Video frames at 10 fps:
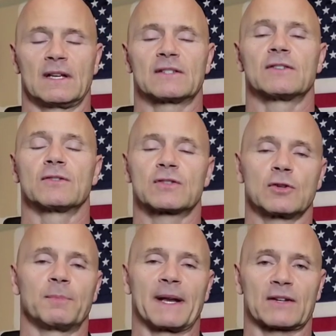is to do
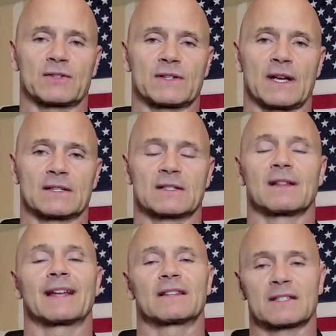stupid
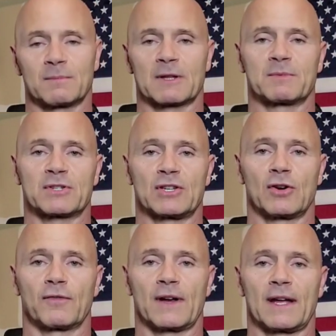exercises like the Smith machine
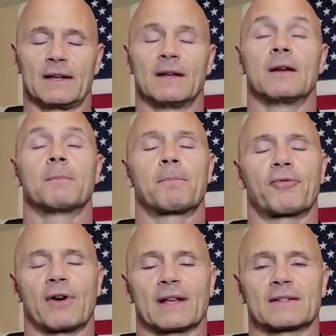overhead
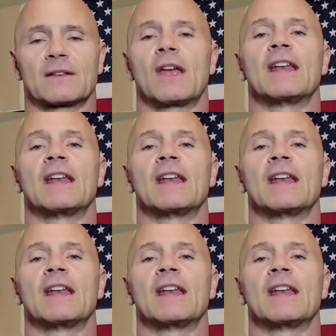press.